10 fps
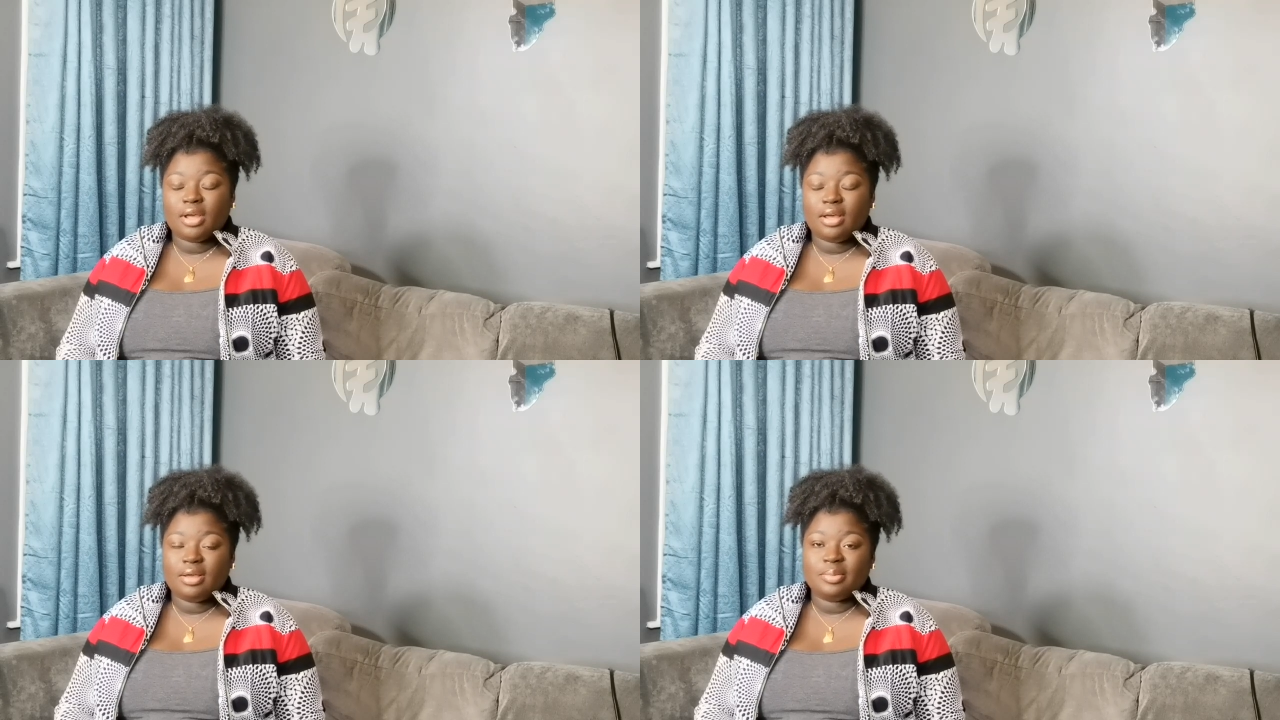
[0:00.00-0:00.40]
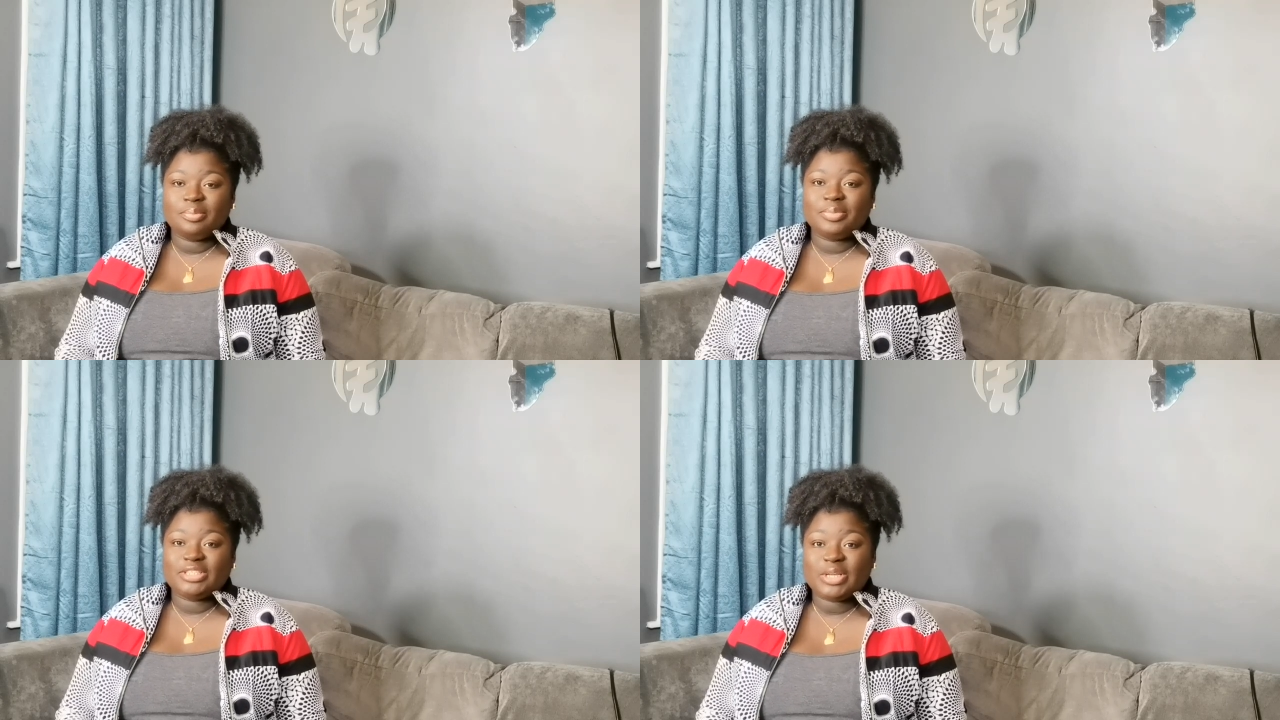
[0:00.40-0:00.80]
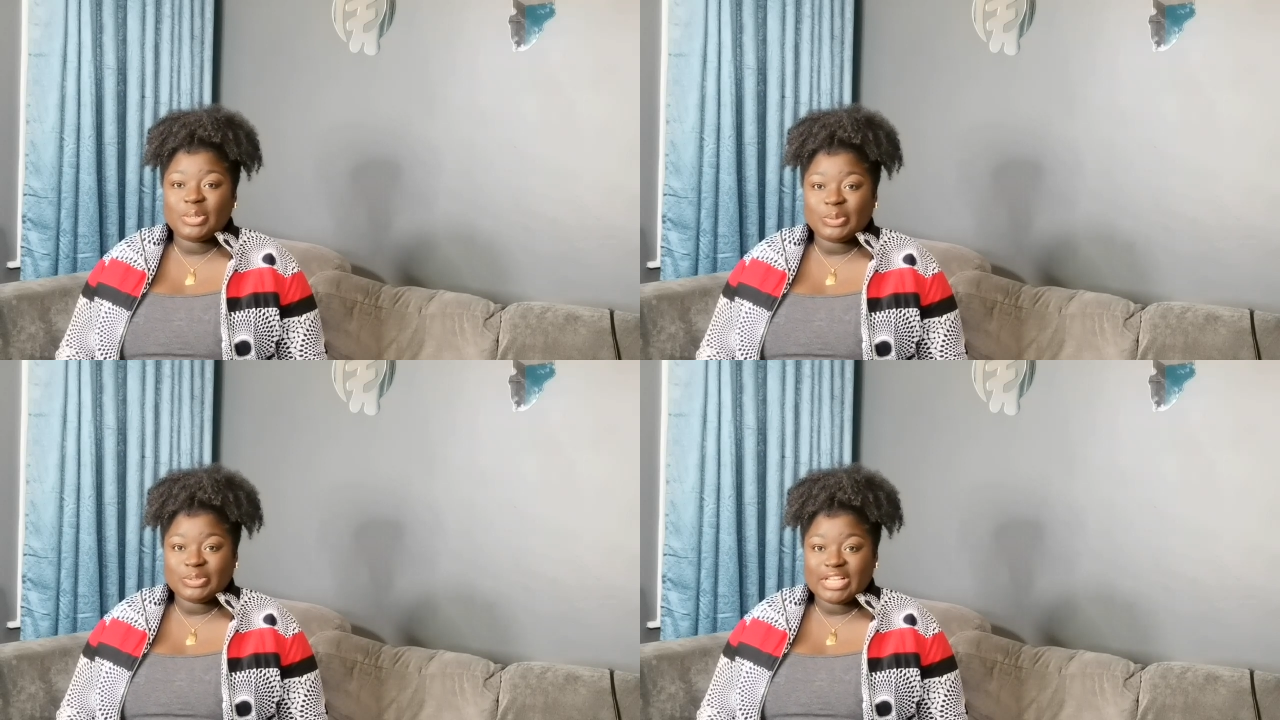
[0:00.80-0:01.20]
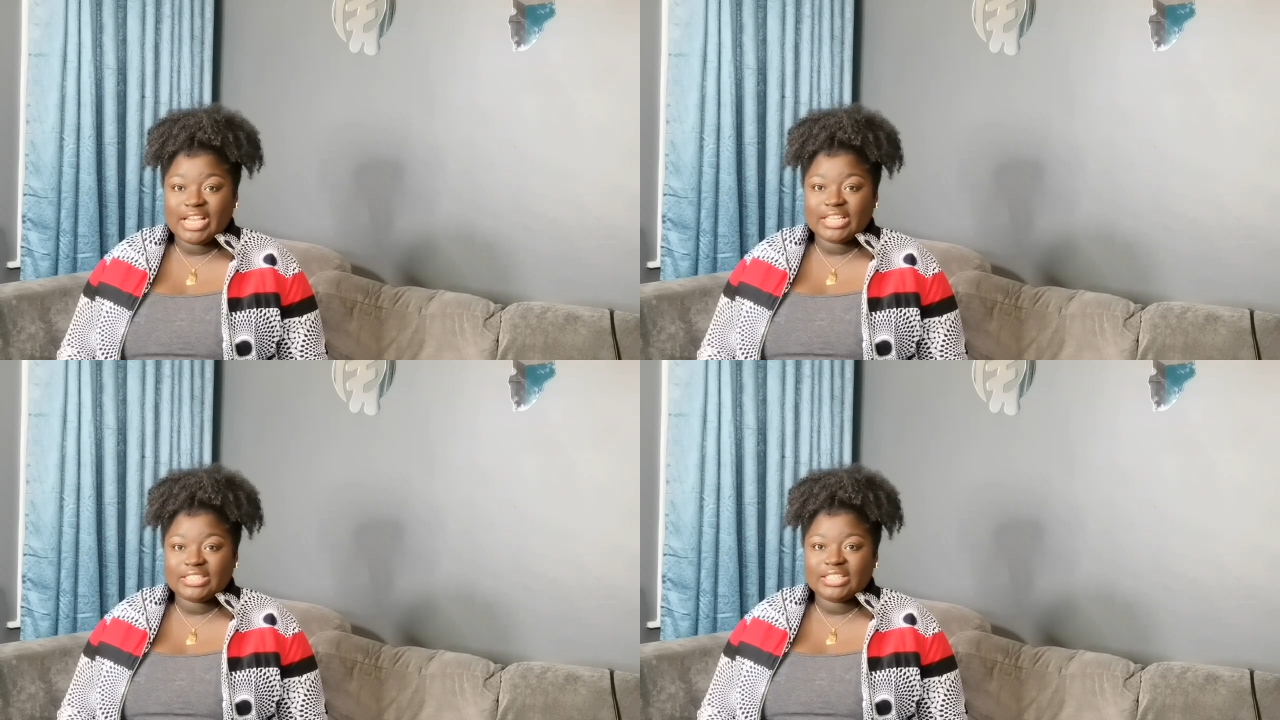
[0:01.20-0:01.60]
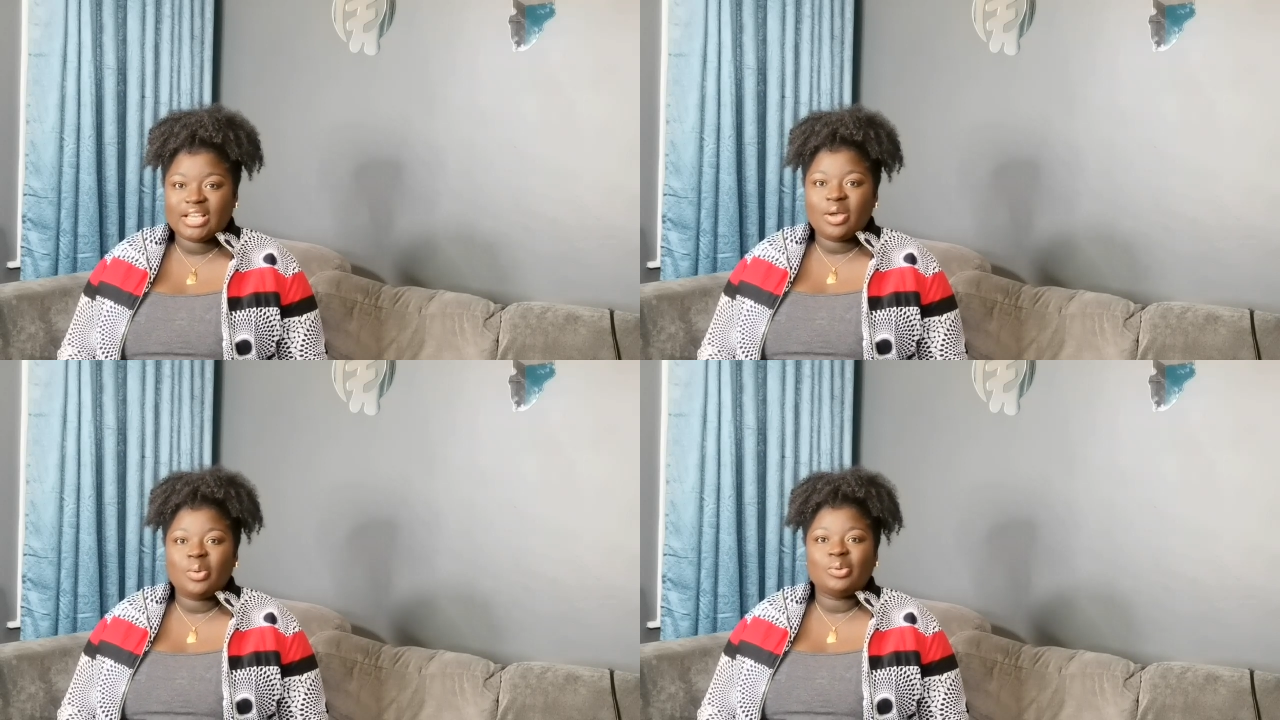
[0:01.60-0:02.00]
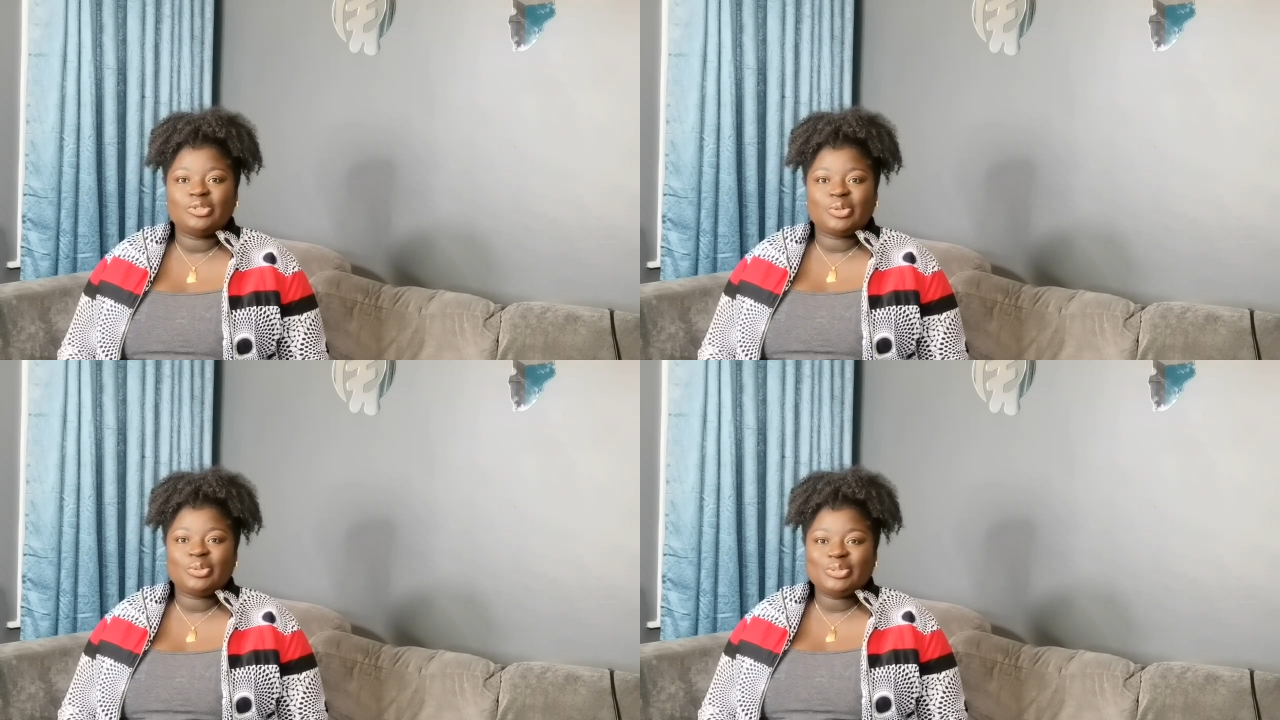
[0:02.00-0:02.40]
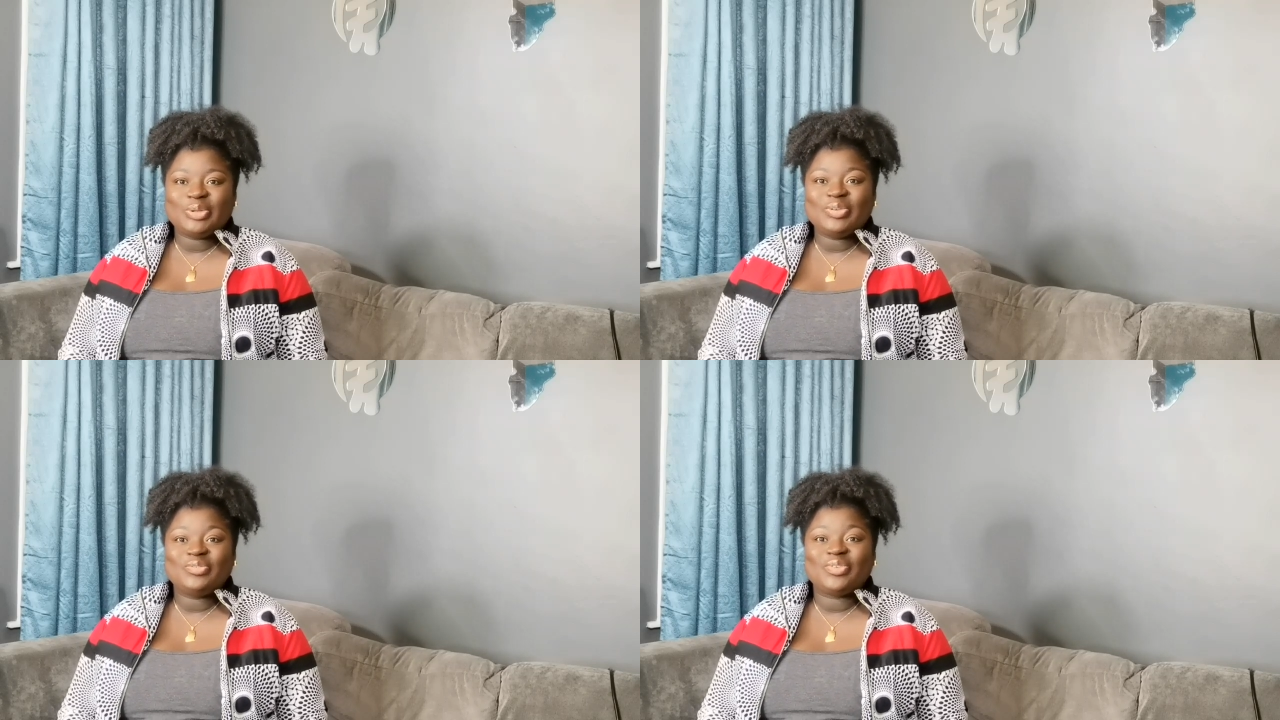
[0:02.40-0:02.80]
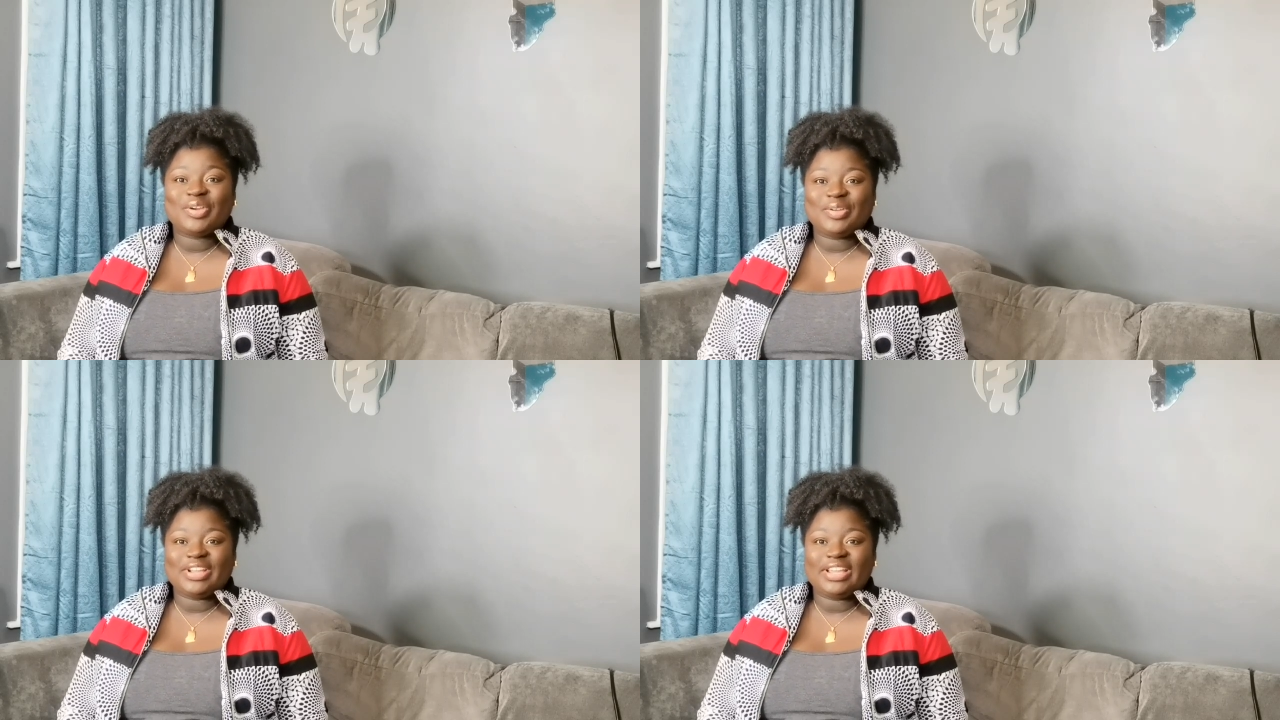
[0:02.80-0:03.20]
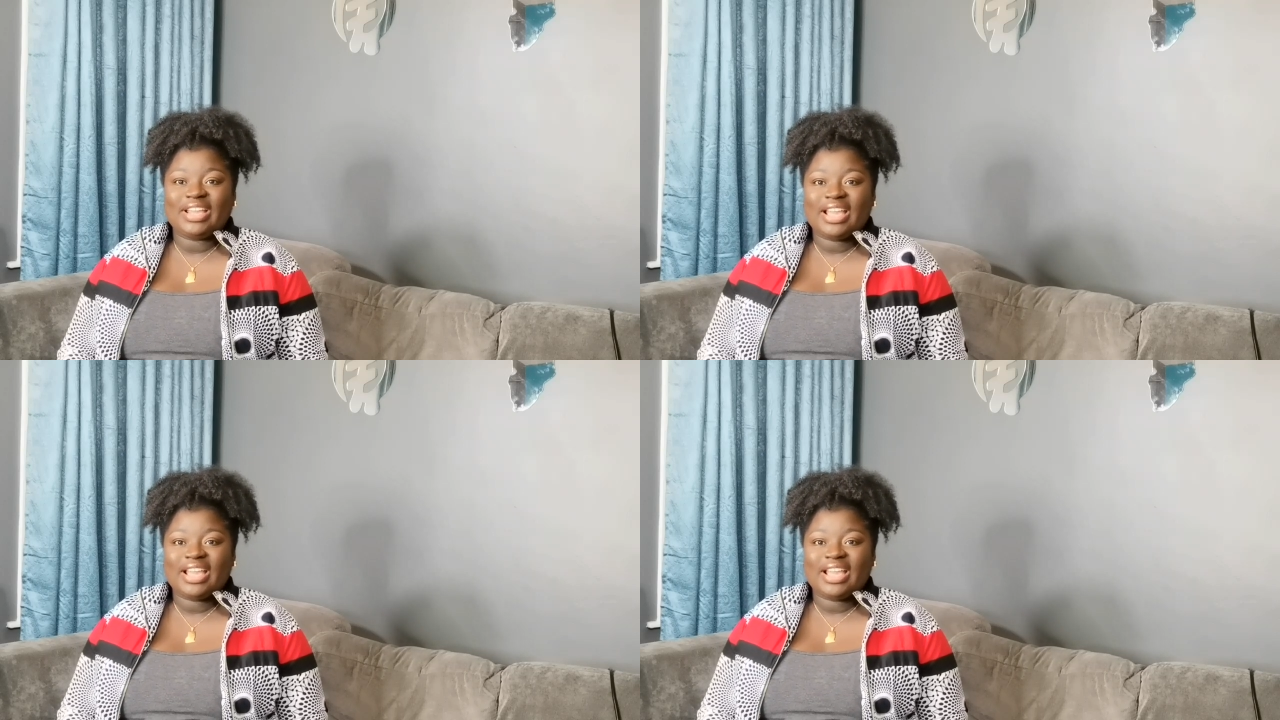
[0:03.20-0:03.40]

paternal side was also very